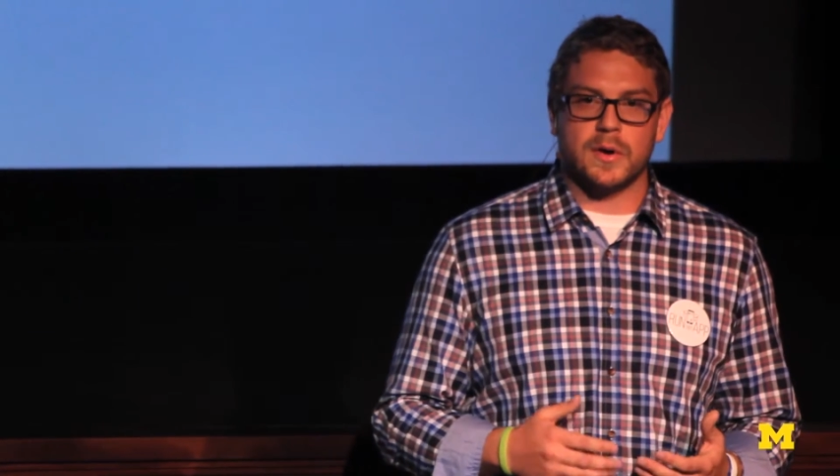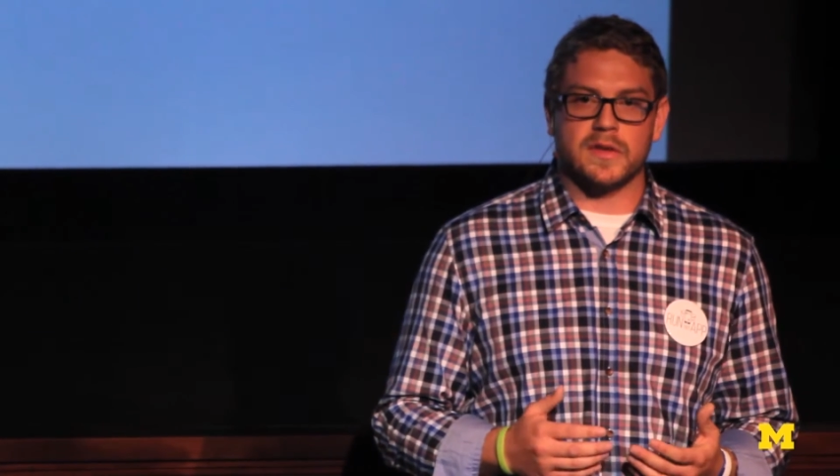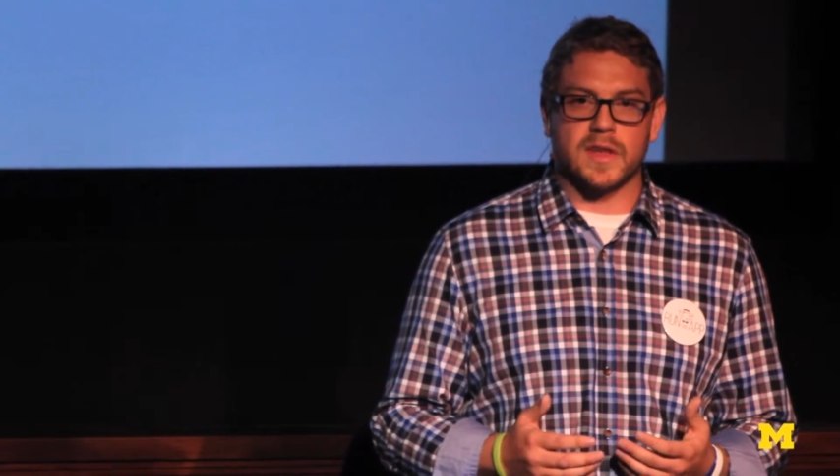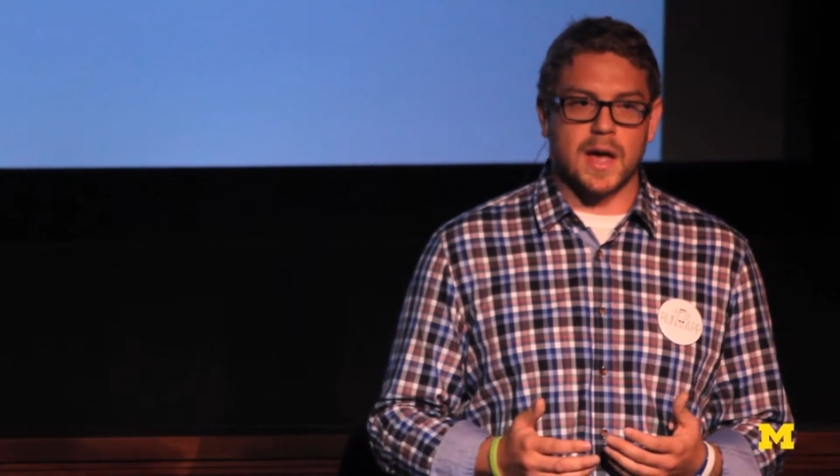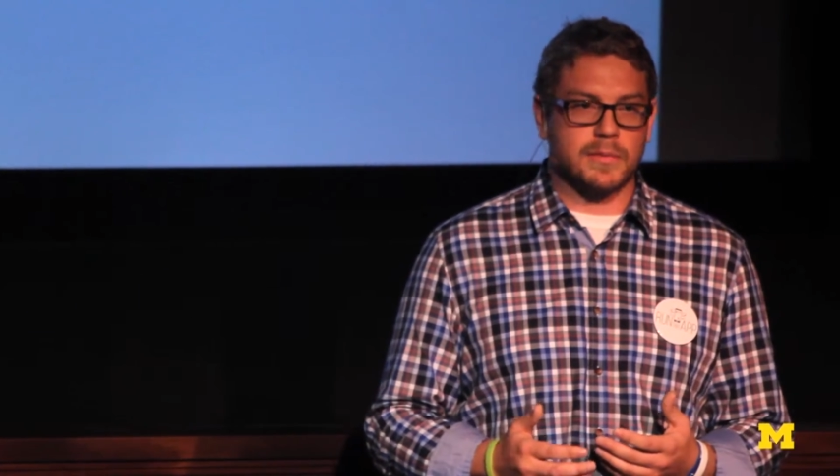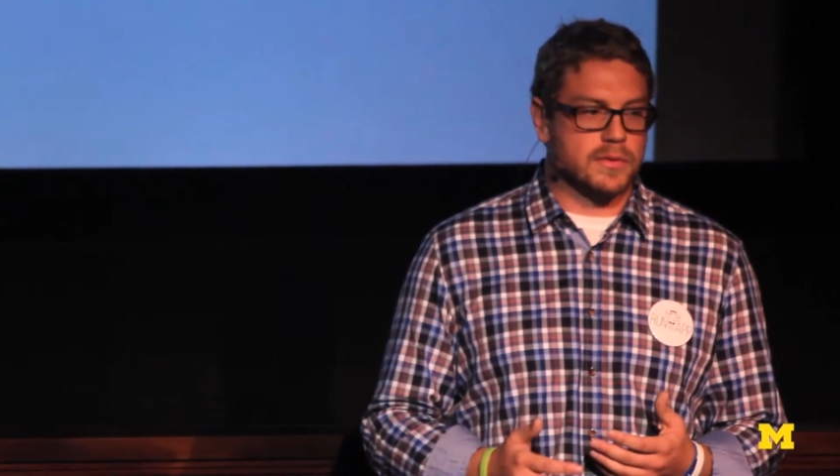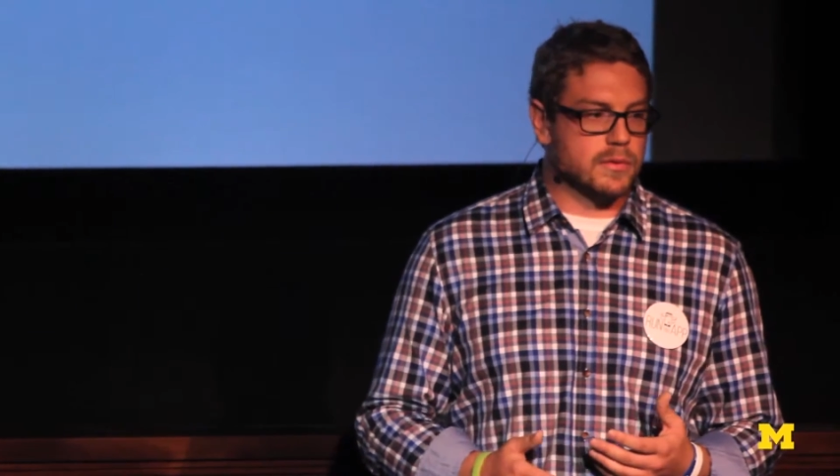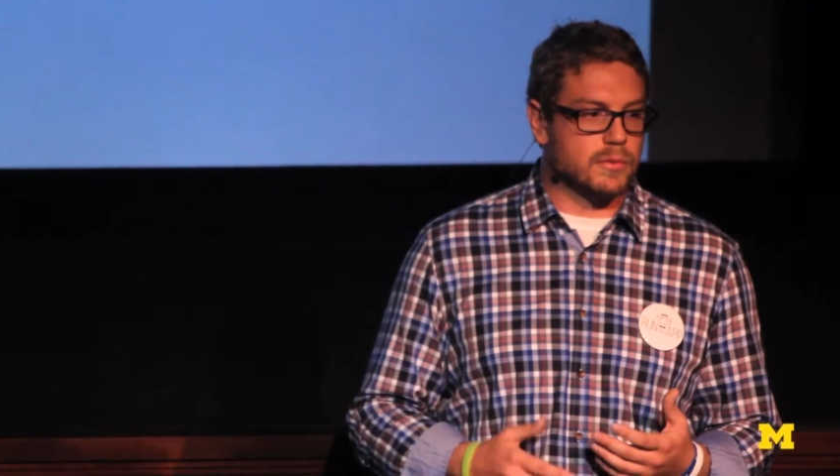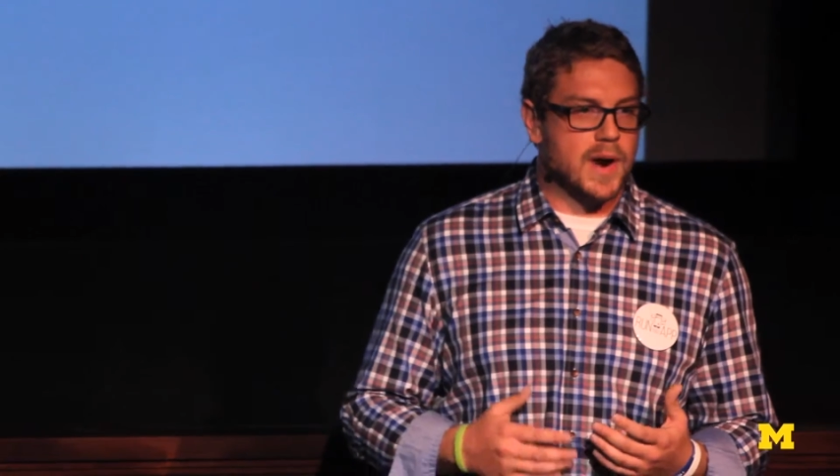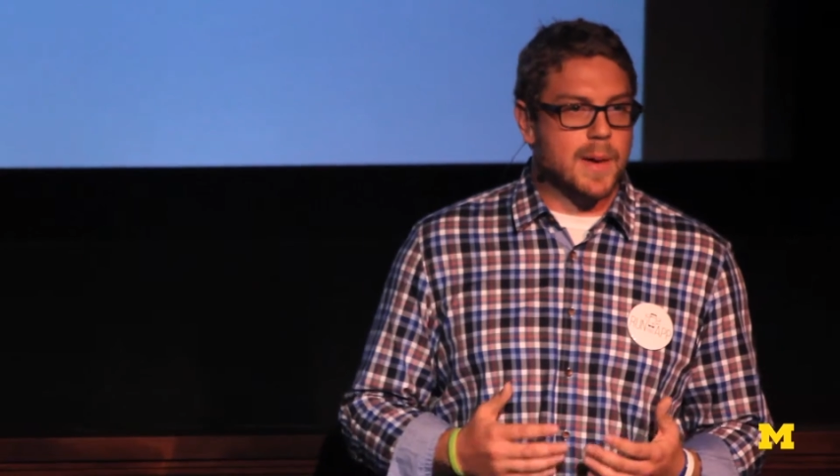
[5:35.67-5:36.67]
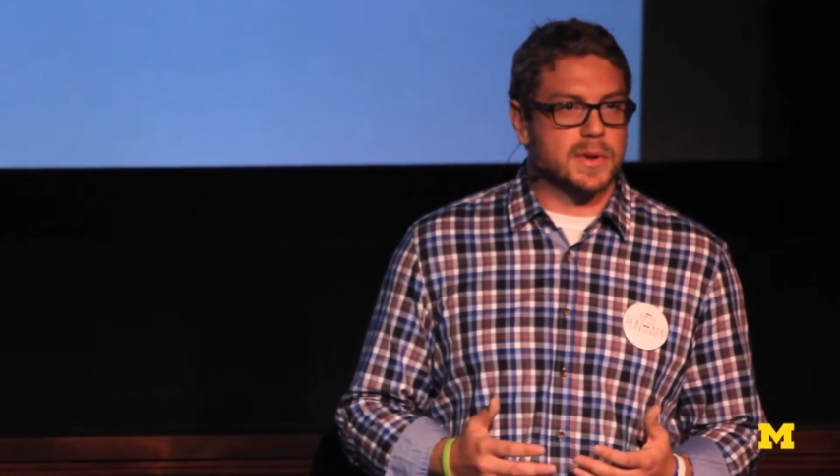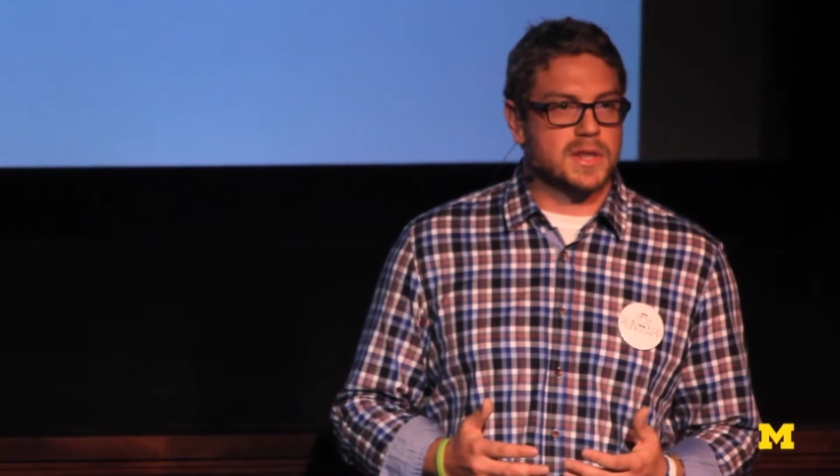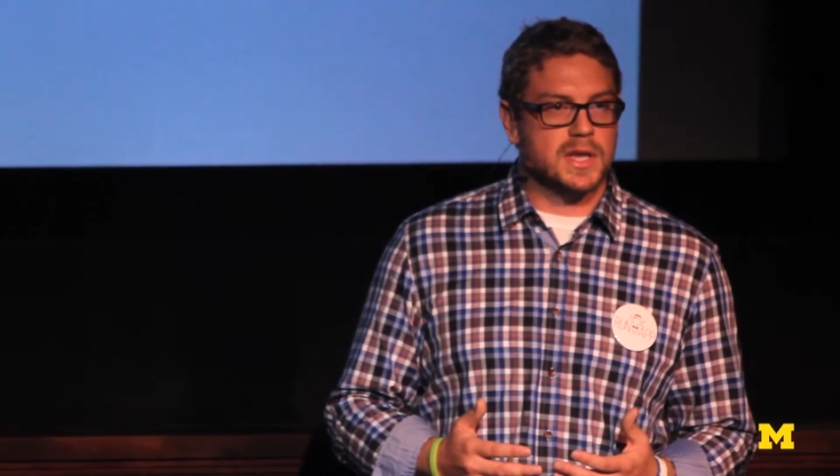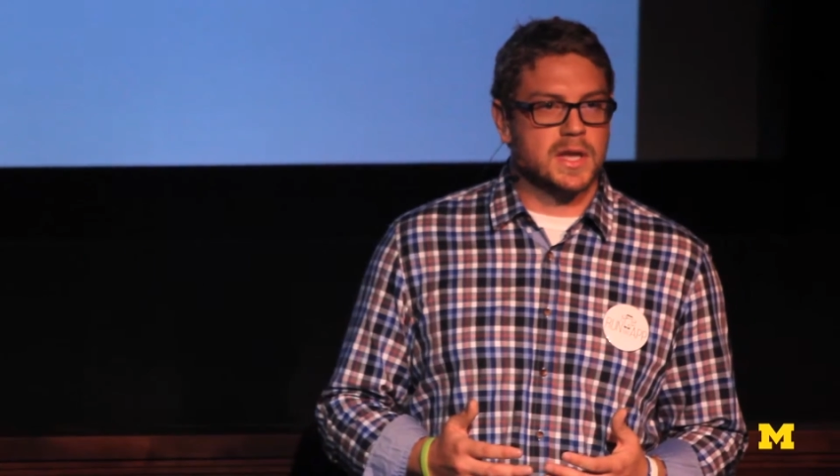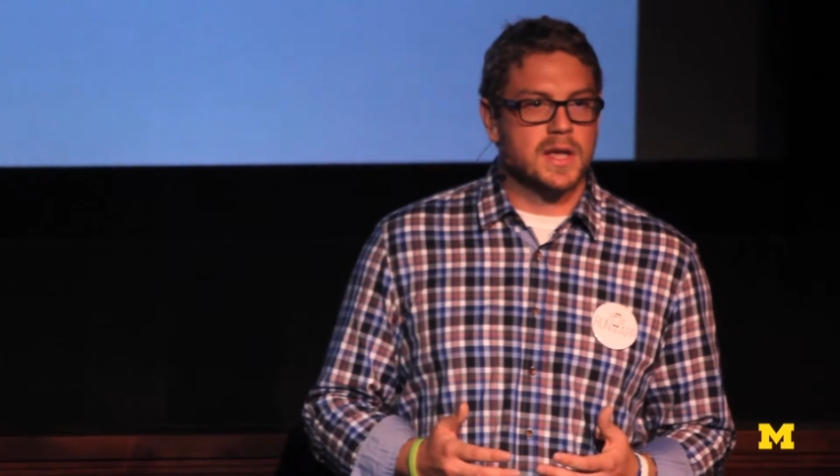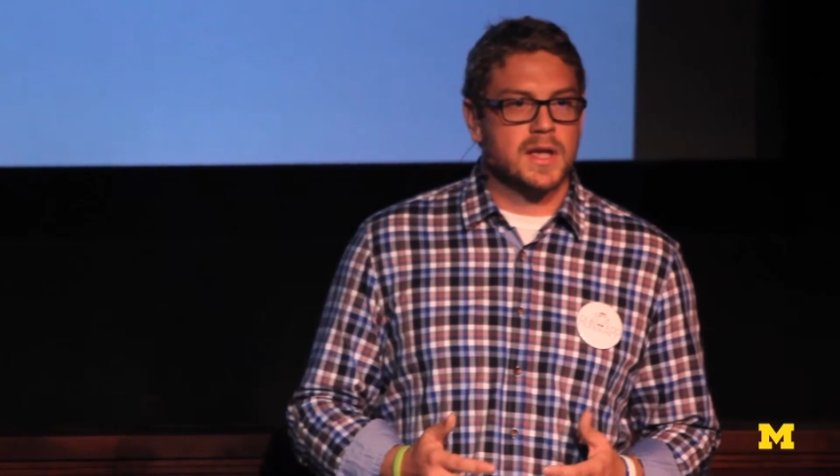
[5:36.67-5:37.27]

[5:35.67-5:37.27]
his apps rapidly